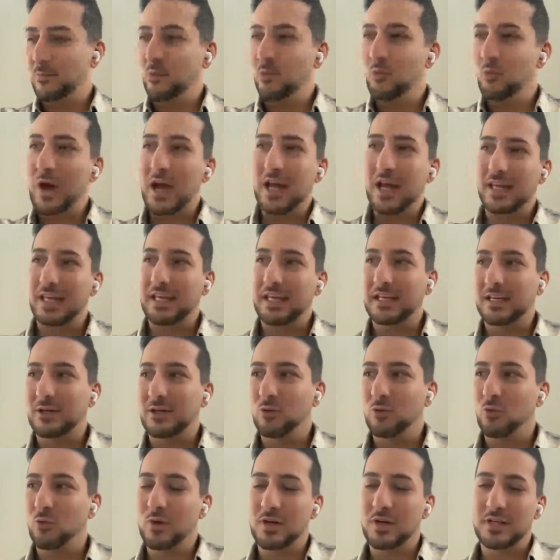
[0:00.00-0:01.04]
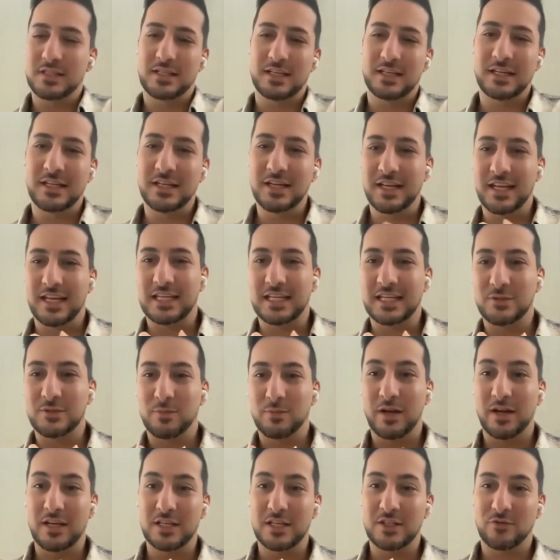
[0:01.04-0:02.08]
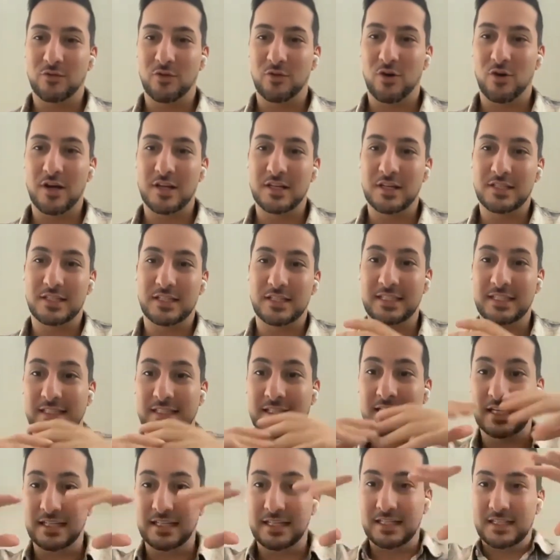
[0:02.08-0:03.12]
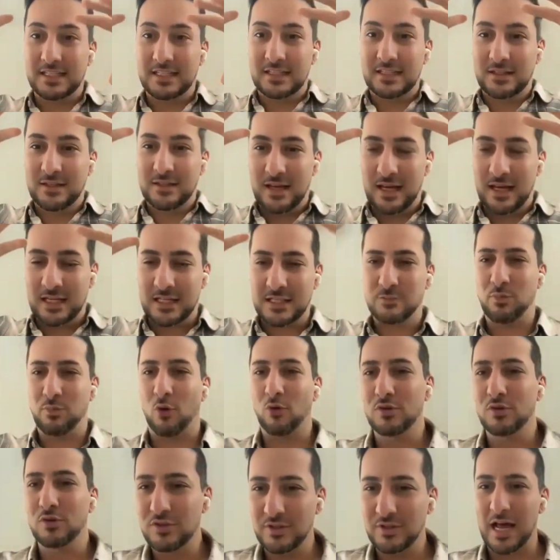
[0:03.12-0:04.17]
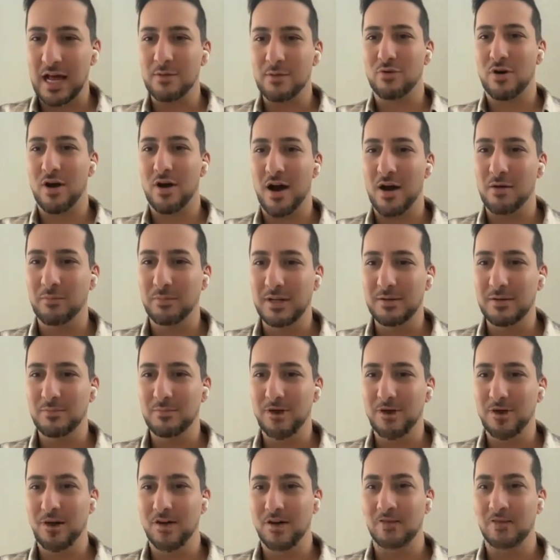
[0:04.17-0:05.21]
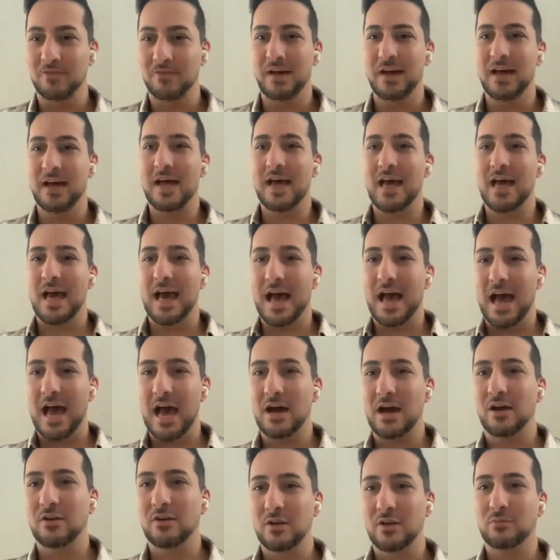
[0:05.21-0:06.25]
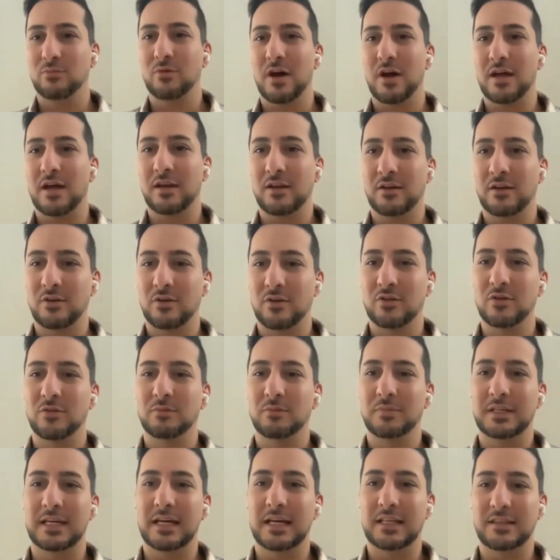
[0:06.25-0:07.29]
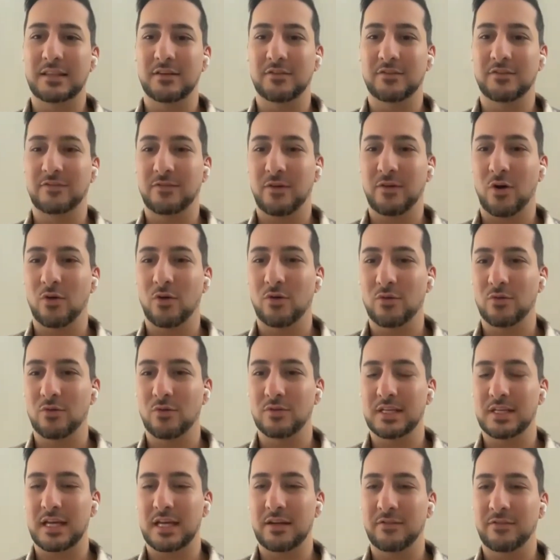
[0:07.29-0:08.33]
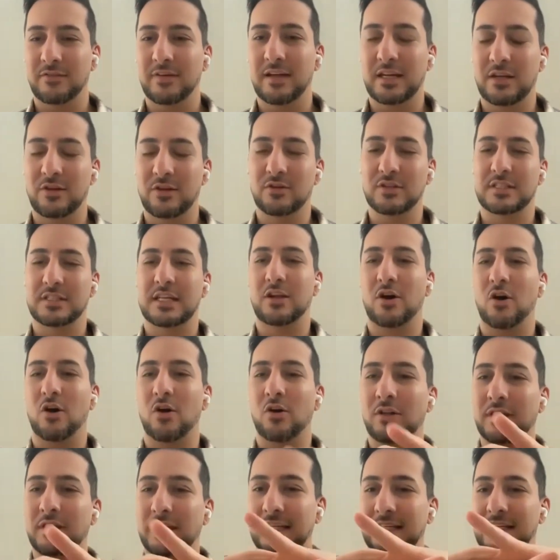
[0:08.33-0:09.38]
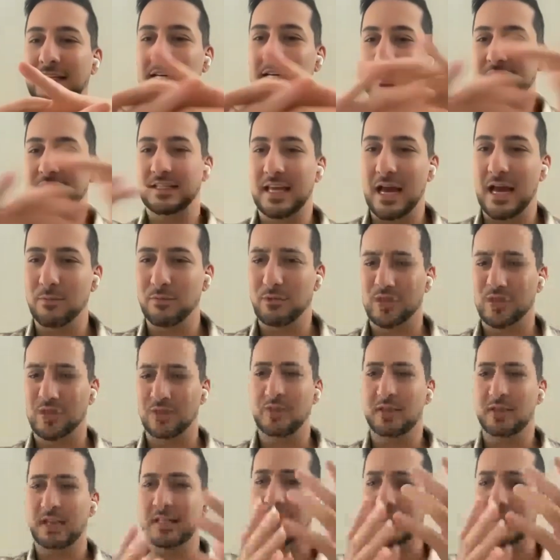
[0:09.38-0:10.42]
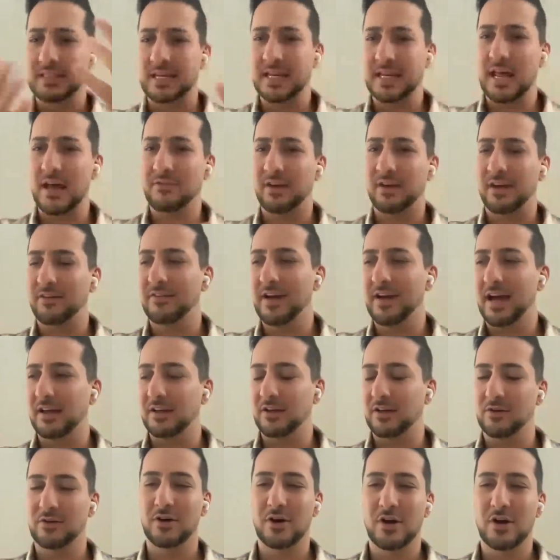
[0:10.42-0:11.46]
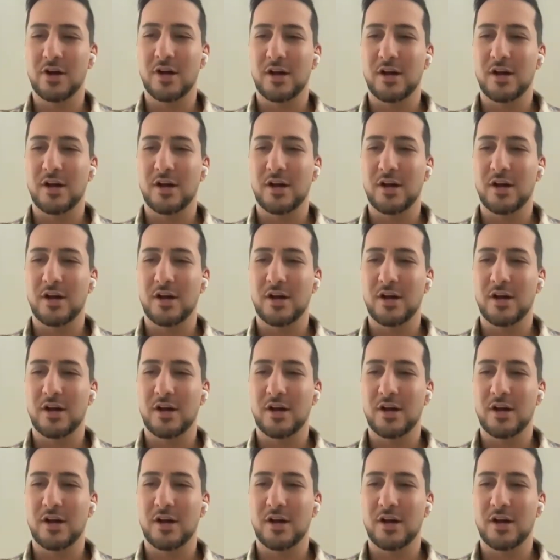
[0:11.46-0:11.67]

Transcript: wedding was a good experience for us to get exposed to that problem of how do the bride and groom get the photos and videos that all the guests captured, and does that have any value?